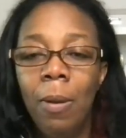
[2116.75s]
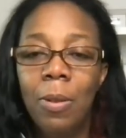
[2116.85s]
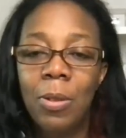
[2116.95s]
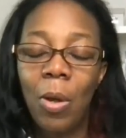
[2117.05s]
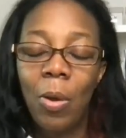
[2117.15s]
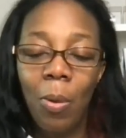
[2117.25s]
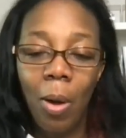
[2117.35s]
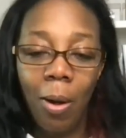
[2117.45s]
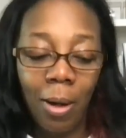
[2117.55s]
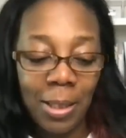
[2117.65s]
So
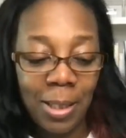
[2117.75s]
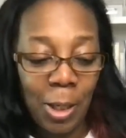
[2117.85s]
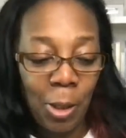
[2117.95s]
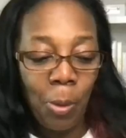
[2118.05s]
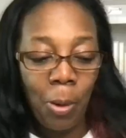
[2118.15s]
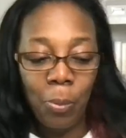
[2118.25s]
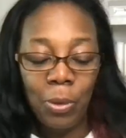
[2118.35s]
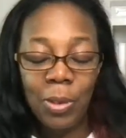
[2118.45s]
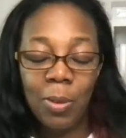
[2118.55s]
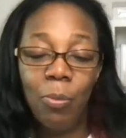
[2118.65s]
I set you up
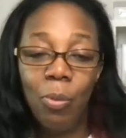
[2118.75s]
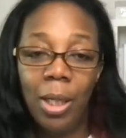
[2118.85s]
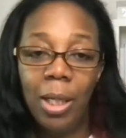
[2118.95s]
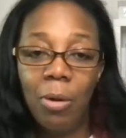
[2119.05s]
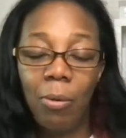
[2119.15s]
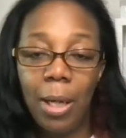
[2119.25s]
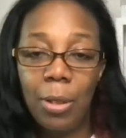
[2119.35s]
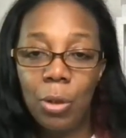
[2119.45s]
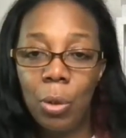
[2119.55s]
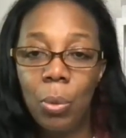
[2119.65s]
with some really
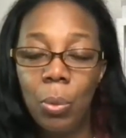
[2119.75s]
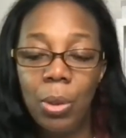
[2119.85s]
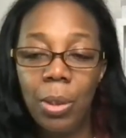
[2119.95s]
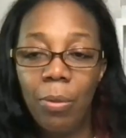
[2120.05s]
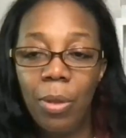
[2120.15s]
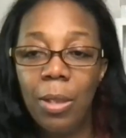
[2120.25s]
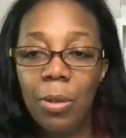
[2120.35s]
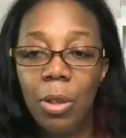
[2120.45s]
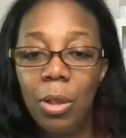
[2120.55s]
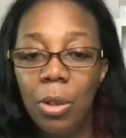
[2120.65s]
great tools and
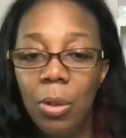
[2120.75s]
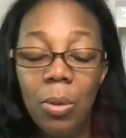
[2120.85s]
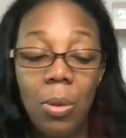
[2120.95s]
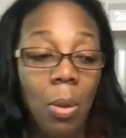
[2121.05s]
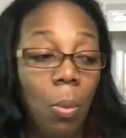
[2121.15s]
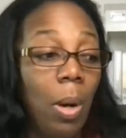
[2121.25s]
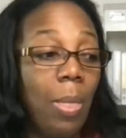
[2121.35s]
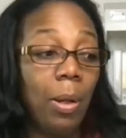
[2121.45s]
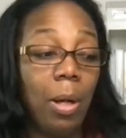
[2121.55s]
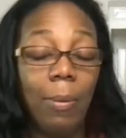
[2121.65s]
things to use.
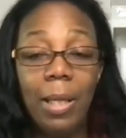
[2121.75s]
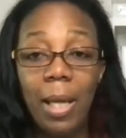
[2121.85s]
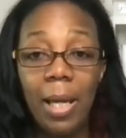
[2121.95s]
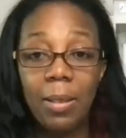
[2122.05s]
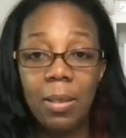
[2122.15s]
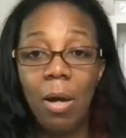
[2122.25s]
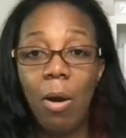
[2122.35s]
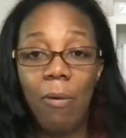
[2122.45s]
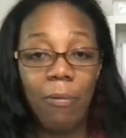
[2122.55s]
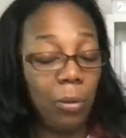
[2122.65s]
When the going gets
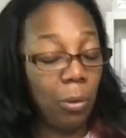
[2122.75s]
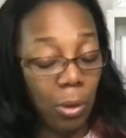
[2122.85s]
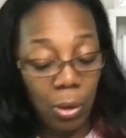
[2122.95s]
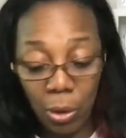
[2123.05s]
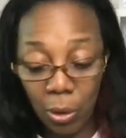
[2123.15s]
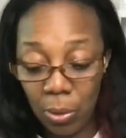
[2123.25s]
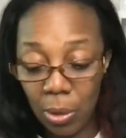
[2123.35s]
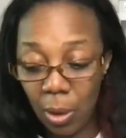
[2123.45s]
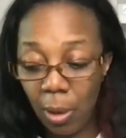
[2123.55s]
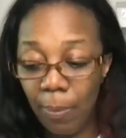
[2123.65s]
tough, you can use
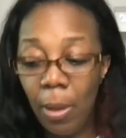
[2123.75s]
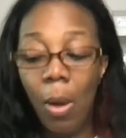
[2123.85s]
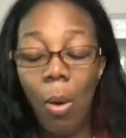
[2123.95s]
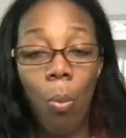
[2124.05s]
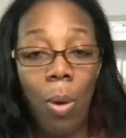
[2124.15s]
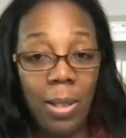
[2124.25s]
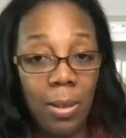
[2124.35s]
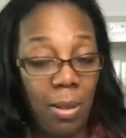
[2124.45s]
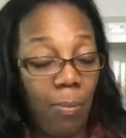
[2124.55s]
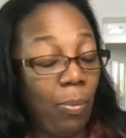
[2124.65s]
them. When
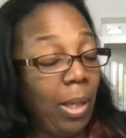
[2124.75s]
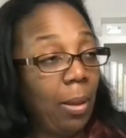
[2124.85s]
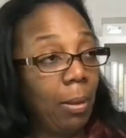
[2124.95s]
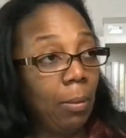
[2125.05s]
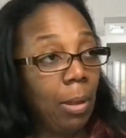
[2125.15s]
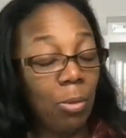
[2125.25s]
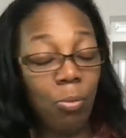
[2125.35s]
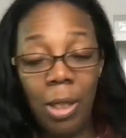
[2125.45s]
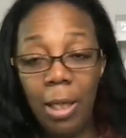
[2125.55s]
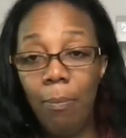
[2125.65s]
something that's
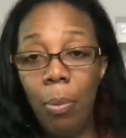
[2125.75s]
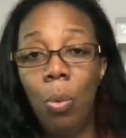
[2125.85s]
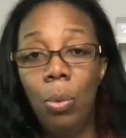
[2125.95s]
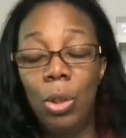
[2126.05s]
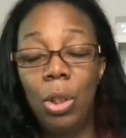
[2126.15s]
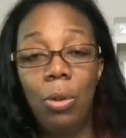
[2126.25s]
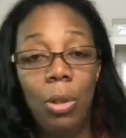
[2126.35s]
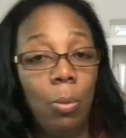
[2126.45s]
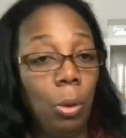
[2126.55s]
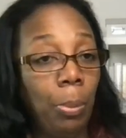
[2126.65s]
really important to you that
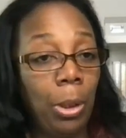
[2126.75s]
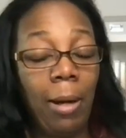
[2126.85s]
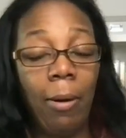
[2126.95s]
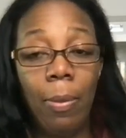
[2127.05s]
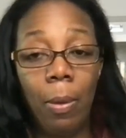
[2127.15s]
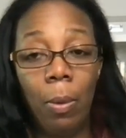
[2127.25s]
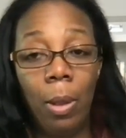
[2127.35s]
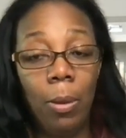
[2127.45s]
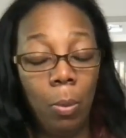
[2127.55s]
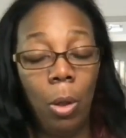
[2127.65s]
you want to put out in the
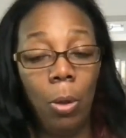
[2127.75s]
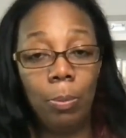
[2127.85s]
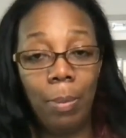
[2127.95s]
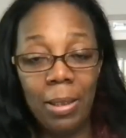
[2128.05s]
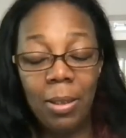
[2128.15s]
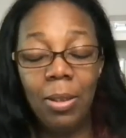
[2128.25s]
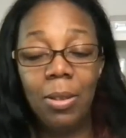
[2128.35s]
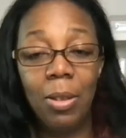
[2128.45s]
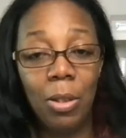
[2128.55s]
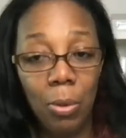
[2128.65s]
in the world
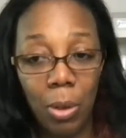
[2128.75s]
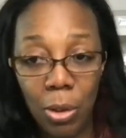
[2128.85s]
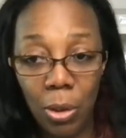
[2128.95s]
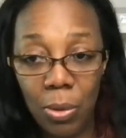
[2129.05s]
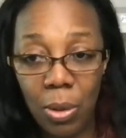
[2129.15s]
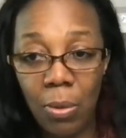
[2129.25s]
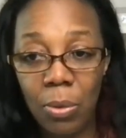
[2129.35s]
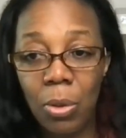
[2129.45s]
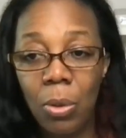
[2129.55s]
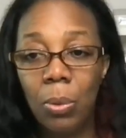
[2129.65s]
matters, you can use those
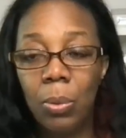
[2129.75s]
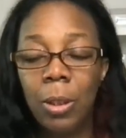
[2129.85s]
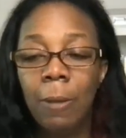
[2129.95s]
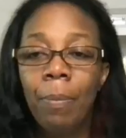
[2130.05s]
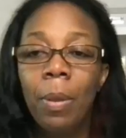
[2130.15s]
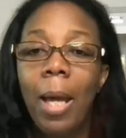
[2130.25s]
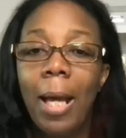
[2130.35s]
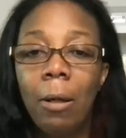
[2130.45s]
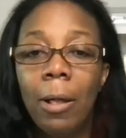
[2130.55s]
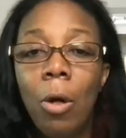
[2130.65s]
tools.
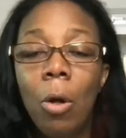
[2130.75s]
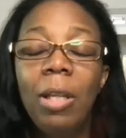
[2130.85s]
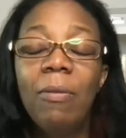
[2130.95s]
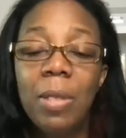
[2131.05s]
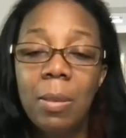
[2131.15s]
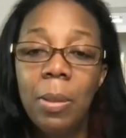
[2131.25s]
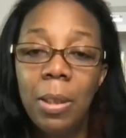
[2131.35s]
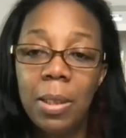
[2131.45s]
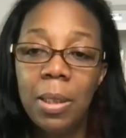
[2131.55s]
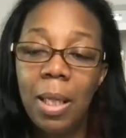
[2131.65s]
And iconic
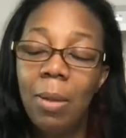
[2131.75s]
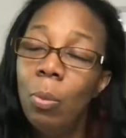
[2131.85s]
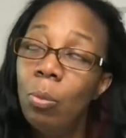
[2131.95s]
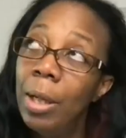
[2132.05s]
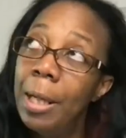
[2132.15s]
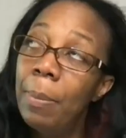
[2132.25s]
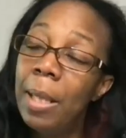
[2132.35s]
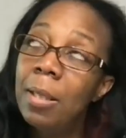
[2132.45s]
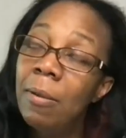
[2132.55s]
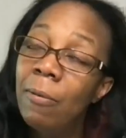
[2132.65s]
visibility will really
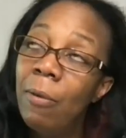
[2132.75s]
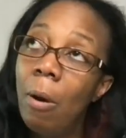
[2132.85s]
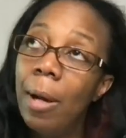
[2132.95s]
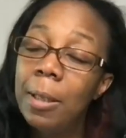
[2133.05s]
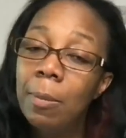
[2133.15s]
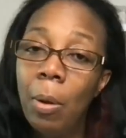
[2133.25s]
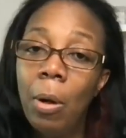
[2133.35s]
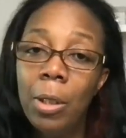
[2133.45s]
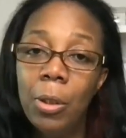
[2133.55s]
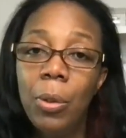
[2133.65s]
be defined by
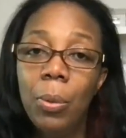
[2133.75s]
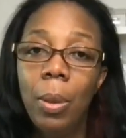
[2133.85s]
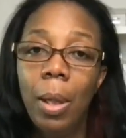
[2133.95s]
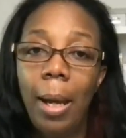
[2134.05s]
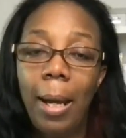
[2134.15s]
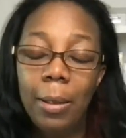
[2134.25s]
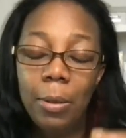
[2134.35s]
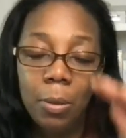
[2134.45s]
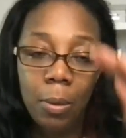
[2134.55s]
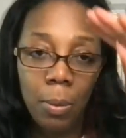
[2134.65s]
you
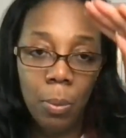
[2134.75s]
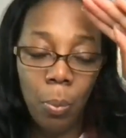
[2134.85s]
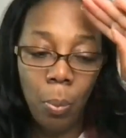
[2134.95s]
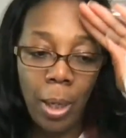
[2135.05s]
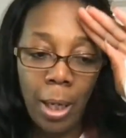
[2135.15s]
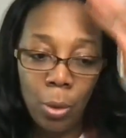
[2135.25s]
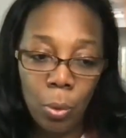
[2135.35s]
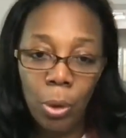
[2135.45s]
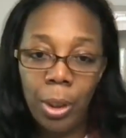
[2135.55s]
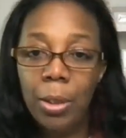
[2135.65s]
and where
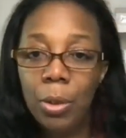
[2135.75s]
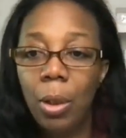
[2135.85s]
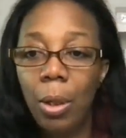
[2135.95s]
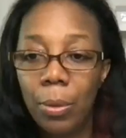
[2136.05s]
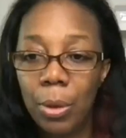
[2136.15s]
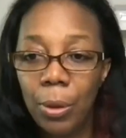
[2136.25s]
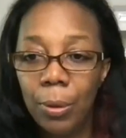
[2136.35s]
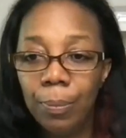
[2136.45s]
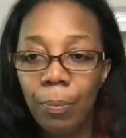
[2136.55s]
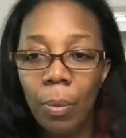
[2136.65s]
you're looking to go to.
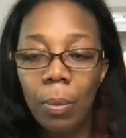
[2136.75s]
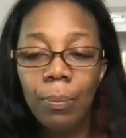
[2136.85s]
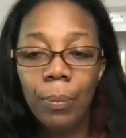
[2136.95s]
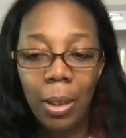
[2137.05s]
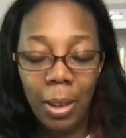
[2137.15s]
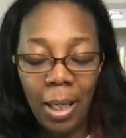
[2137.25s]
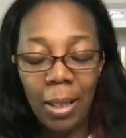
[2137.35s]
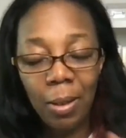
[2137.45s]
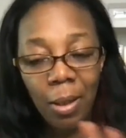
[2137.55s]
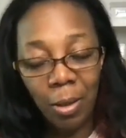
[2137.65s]

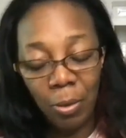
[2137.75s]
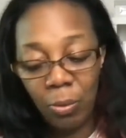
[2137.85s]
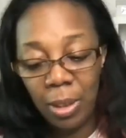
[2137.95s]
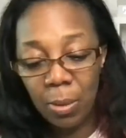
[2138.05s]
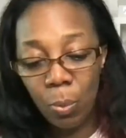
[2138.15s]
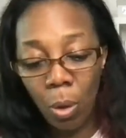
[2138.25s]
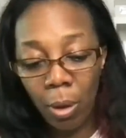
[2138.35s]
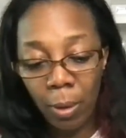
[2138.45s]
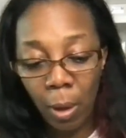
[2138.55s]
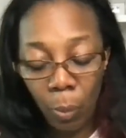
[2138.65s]
Again, another reason
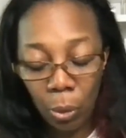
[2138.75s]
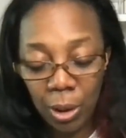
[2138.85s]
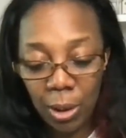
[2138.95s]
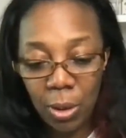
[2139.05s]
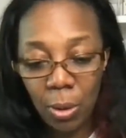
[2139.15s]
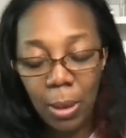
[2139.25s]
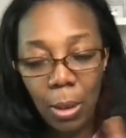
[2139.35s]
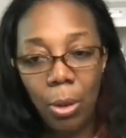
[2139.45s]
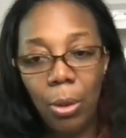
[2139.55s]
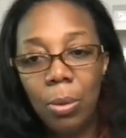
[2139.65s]
why I wanted to
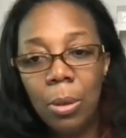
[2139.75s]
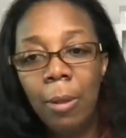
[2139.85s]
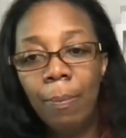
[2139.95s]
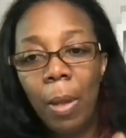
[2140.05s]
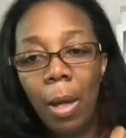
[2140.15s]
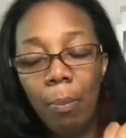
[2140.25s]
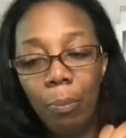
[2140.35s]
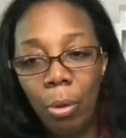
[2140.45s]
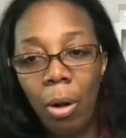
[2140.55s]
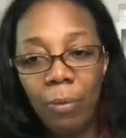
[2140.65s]
include um,
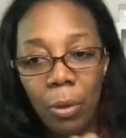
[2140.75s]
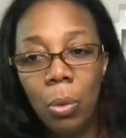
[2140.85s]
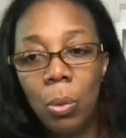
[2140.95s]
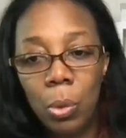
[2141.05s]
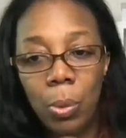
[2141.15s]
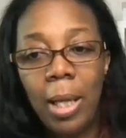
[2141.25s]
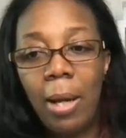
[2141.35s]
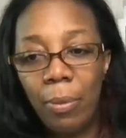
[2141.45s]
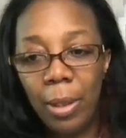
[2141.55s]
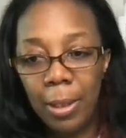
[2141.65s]
private calls
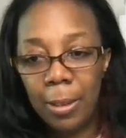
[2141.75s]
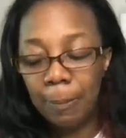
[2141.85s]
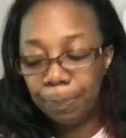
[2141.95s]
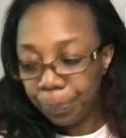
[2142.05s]
without this.